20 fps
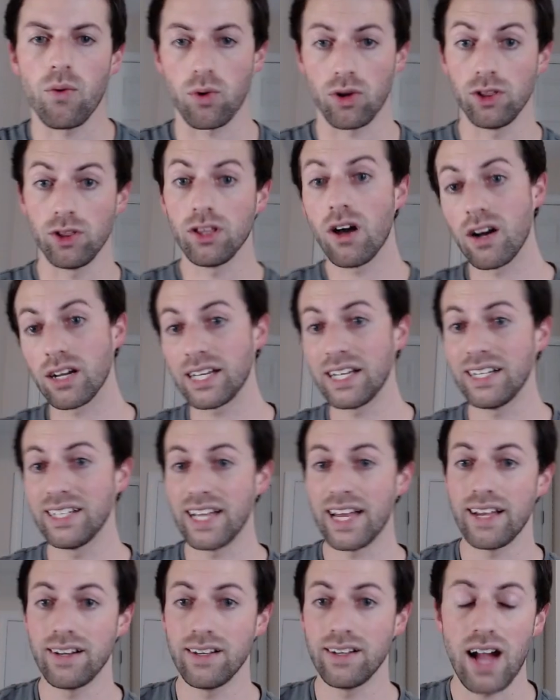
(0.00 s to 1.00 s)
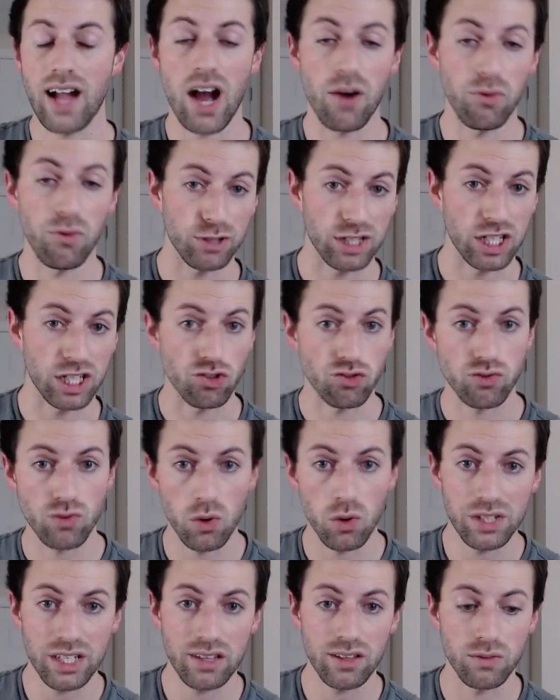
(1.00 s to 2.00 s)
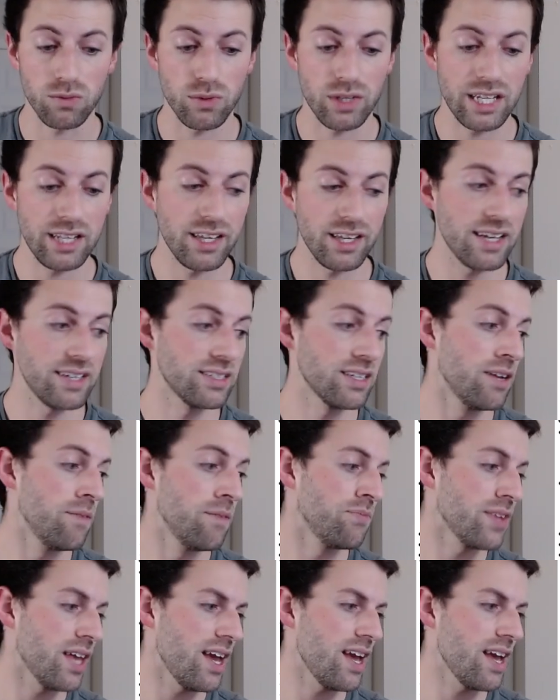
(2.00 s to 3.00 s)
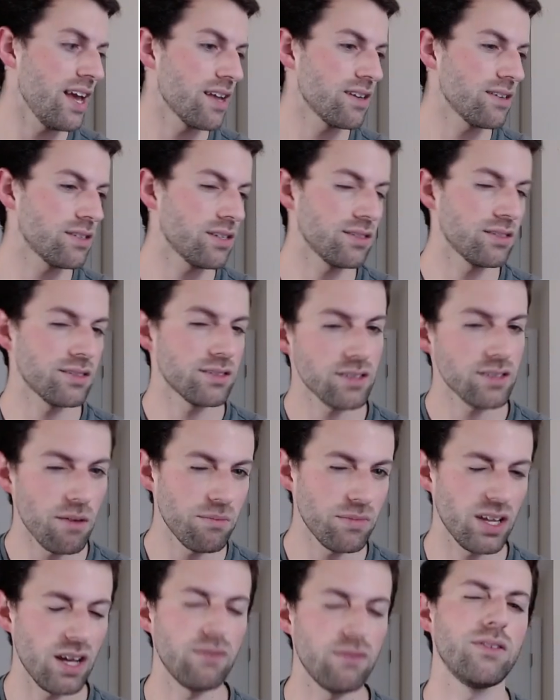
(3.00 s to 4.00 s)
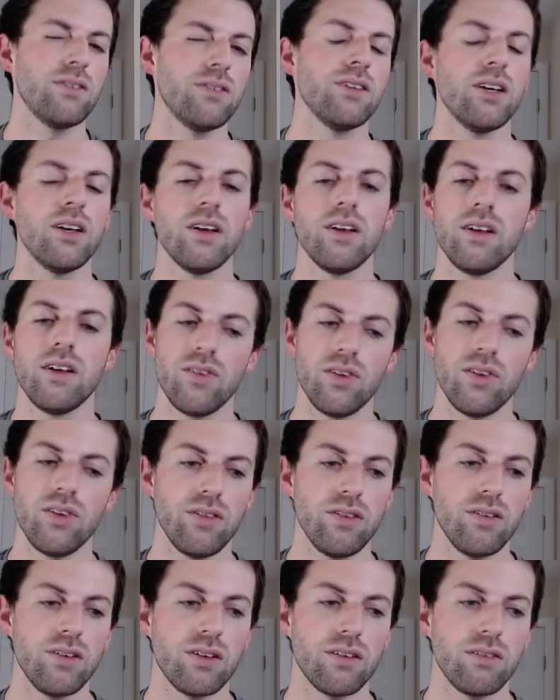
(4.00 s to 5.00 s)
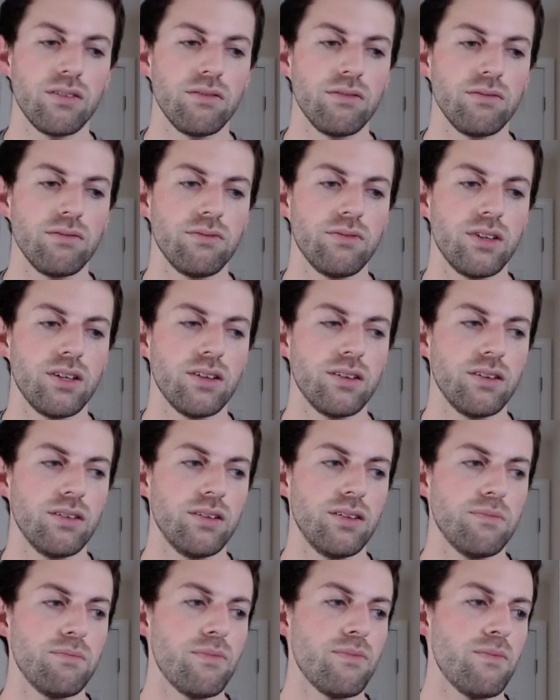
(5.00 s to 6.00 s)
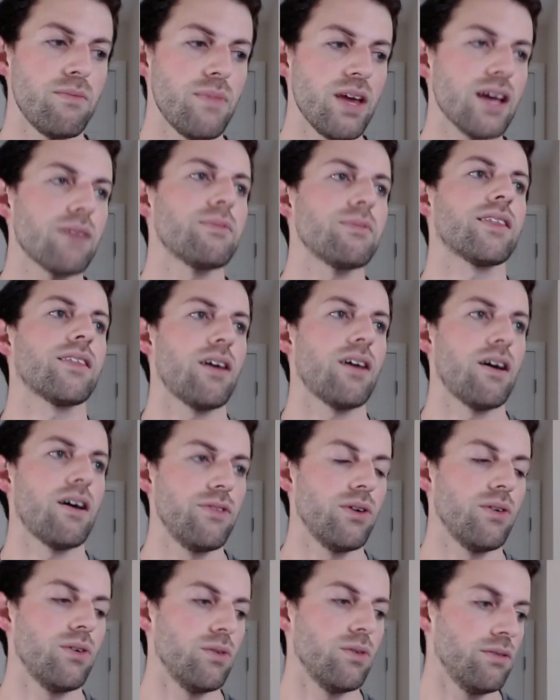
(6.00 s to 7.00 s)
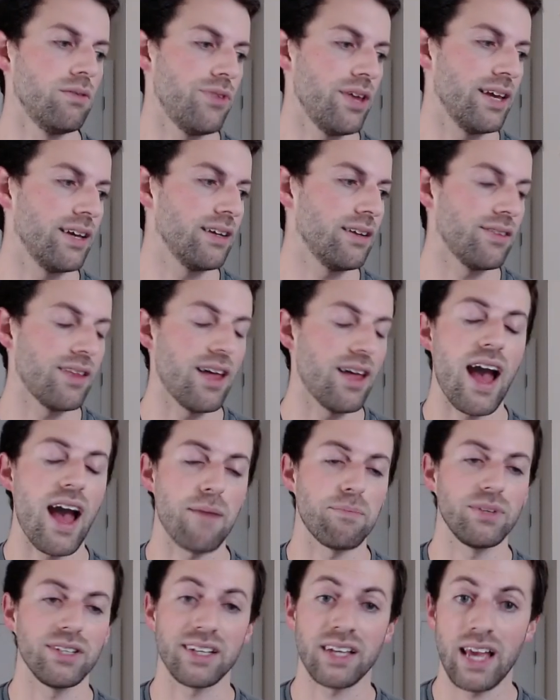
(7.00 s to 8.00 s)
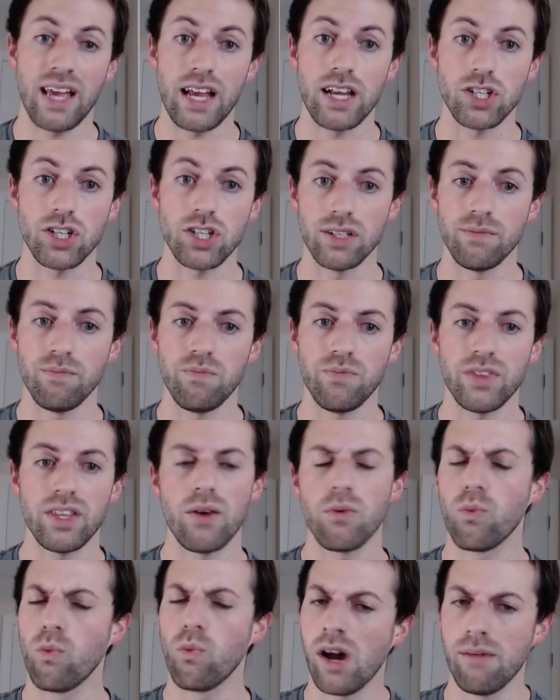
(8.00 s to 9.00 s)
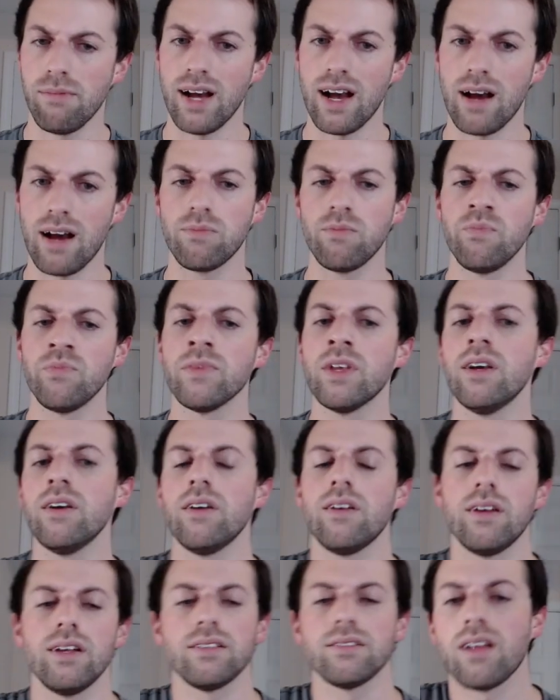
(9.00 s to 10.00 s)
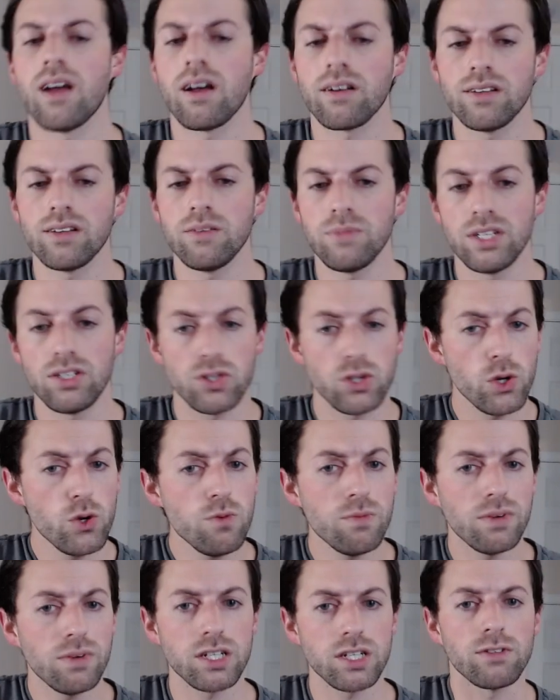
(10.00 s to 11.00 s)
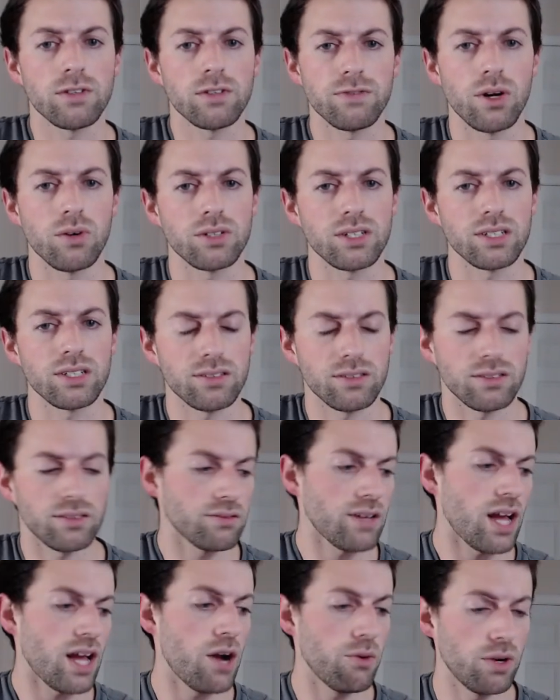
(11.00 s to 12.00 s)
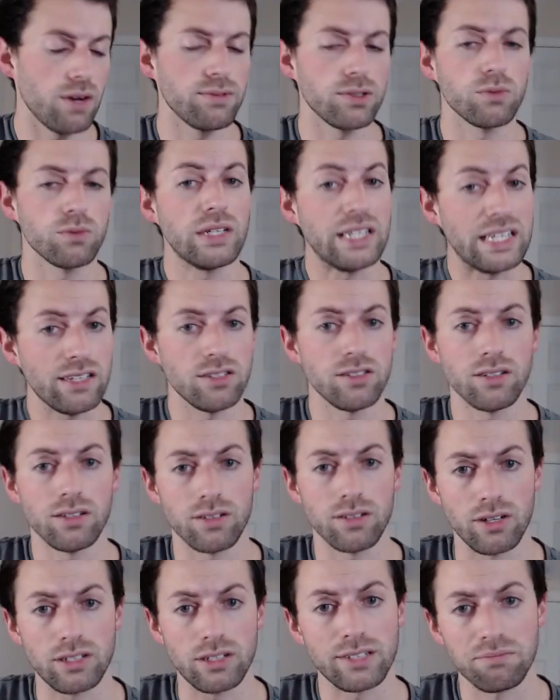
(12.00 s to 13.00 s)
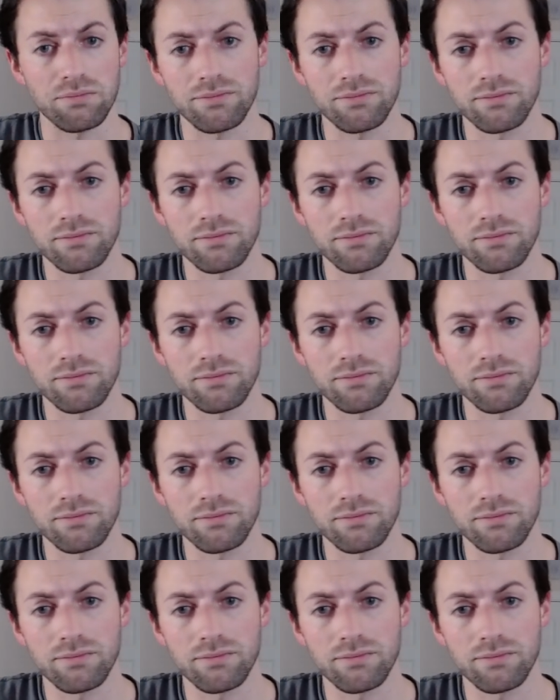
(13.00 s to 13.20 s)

we're logging data, how we're controlling the relays, and to some level, the mammoth of the whole thing, the application, that web app. It's not going to be too much of a focus. However, we need you to learn it.